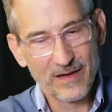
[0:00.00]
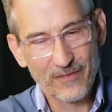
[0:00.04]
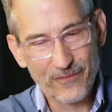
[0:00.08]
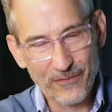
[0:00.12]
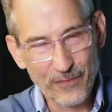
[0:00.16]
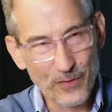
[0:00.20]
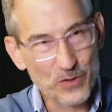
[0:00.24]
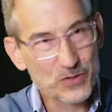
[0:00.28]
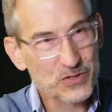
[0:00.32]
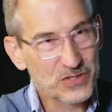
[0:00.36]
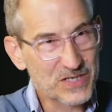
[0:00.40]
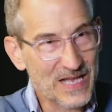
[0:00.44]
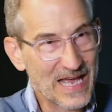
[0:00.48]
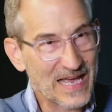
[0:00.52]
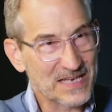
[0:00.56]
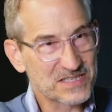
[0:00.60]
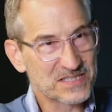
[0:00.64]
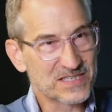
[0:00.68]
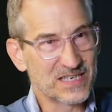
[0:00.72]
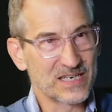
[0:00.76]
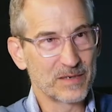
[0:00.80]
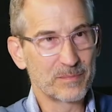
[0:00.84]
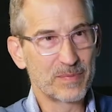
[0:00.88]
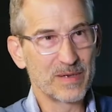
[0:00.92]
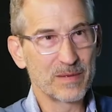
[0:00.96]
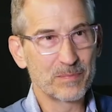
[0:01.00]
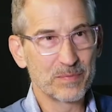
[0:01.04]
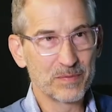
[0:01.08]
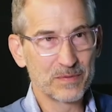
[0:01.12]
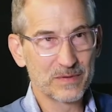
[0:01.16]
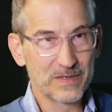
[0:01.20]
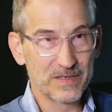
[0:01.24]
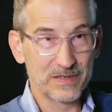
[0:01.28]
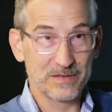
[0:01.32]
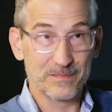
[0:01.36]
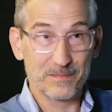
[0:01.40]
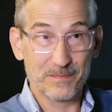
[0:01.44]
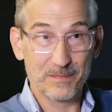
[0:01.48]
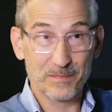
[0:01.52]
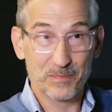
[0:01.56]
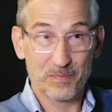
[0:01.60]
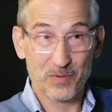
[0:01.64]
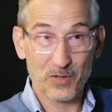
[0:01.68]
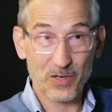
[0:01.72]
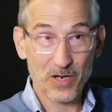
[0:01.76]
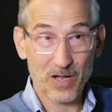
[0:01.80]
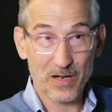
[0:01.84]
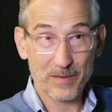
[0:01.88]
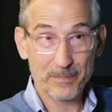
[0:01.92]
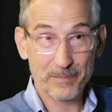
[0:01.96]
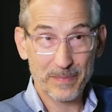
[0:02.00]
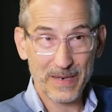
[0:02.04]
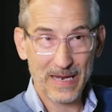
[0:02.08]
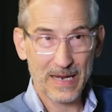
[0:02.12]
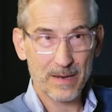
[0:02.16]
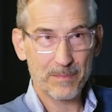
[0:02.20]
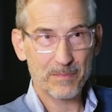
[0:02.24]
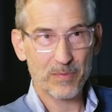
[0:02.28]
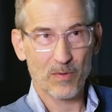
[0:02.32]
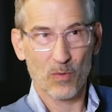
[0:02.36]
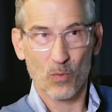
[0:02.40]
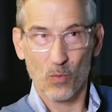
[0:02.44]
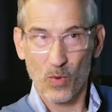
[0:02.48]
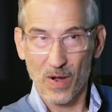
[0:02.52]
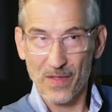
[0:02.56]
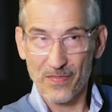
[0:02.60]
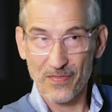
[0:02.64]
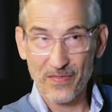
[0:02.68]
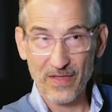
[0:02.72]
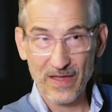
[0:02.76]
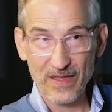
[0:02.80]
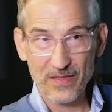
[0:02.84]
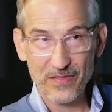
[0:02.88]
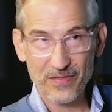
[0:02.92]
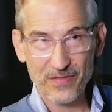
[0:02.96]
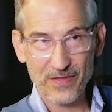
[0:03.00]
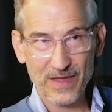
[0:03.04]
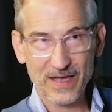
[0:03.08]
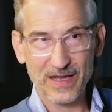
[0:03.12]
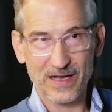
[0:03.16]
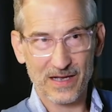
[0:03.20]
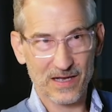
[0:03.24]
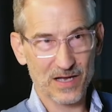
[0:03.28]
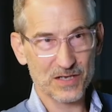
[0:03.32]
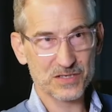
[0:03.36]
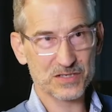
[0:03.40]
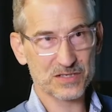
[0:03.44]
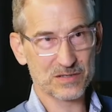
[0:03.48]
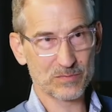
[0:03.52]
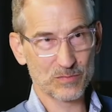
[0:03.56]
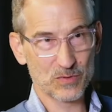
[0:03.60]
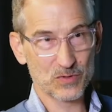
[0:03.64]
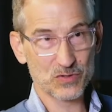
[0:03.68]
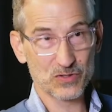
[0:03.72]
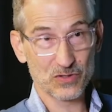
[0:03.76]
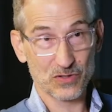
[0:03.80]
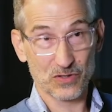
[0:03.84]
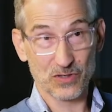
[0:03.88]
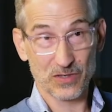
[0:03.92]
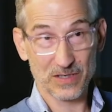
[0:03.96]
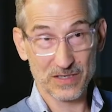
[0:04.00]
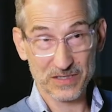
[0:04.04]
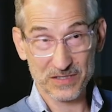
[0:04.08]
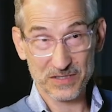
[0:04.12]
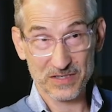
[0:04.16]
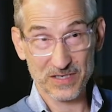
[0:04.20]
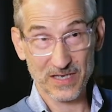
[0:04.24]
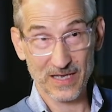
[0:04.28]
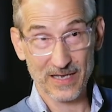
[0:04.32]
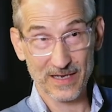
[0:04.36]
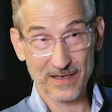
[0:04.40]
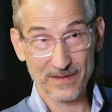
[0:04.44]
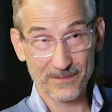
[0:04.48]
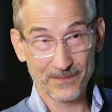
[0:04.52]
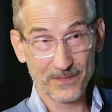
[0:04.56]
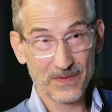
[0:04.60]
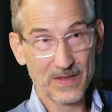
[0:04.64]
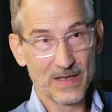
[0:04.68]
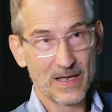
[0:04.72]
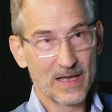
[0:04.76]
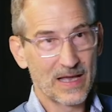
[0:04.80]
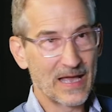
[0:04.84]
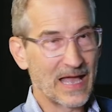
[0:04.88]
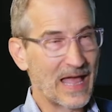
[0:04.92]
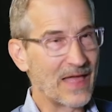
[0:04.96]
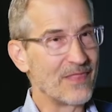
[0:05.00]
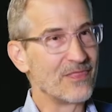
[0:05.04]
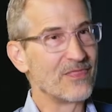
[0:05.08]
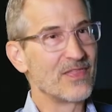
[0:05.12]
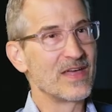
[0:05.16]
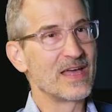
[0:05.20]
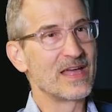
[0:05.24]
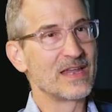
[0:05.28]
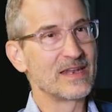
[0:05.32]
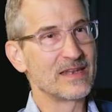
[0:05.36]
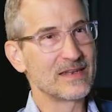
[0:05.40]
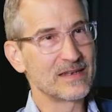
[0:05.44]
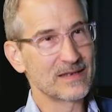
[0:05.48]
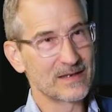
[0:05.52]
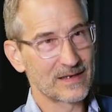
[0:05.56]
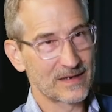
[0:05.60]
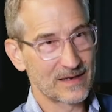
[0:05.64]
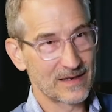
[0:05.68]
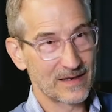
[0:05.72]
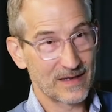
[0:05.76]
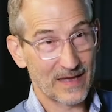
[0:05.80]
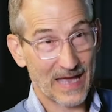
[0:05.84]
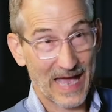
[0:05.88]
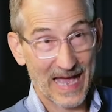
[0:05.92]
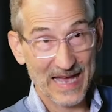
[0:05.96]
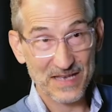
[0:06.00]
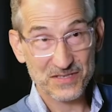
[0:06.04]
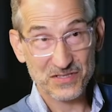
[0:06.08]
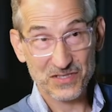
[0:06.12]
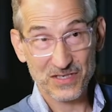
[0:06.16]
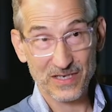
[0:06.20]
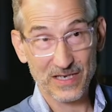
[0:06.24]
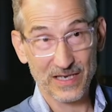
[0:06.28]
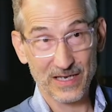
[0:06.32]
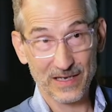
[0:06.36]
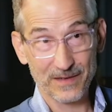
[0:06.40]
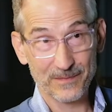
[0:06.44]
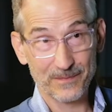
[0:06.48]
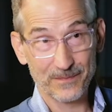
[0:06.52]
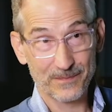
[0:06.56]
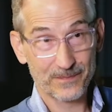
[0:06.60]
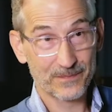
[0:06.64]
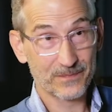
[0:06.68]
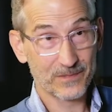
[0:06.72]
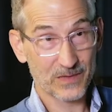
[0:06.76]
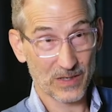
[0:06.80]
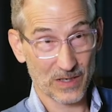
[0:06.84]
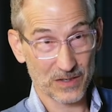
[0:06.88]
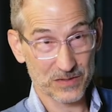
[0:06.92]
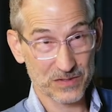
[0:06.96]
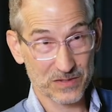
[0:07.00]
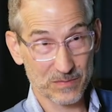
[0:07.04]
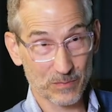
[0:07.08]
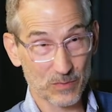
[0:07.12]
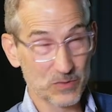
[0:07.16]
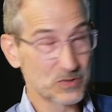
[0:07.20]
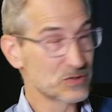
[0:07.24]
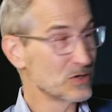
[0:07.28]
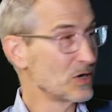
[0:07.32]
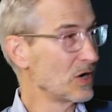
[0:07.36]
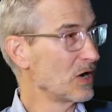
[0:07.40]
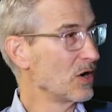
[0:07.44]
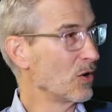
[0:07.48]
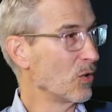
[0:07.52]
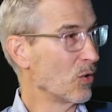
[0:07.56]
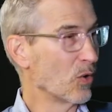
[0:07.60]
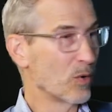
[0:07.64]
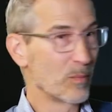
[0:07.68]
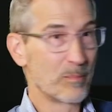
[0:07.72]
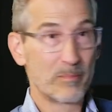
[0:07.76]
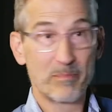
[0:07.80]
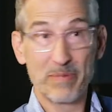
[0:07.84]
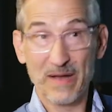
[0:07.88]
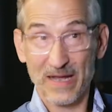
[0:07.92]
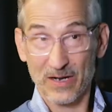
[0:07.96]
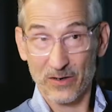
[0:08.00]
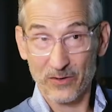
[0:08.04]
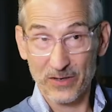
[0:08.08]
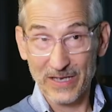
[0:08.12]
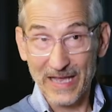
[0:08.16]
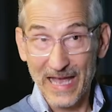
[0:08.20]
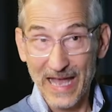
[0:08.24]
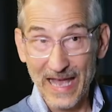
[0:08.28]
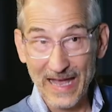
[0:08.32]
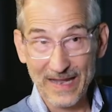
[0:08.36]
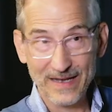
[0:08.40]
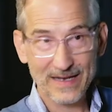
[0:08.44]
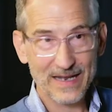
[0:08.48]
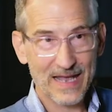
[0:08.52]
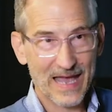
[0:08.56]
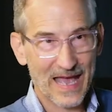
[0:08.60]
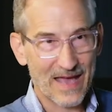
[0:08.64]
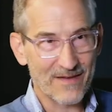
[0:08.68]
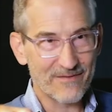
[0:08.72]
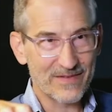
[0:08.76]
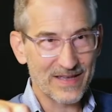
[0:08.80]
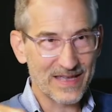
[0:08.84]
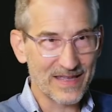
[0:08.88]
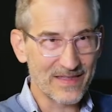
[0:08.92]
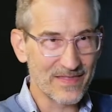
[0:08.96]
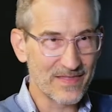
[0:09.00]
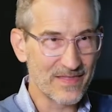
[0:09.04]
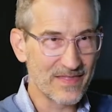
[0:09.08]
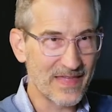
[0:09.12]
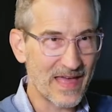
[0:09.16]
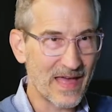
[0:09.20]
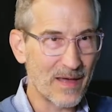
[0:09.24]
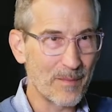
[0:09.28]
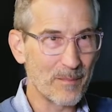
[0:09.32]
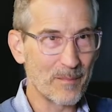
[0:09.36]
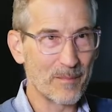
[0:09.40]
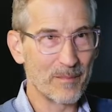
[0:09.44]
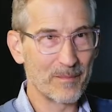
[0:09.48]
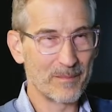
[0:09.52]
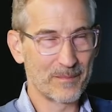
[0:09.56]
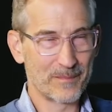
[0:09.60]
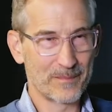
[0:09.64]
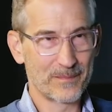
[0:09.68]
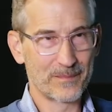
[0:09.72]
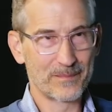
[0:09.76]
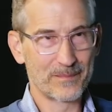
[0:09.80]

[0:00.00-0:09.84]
first asking people to put on paper what they think customers are going to say, and then asking customers, or better yet, having them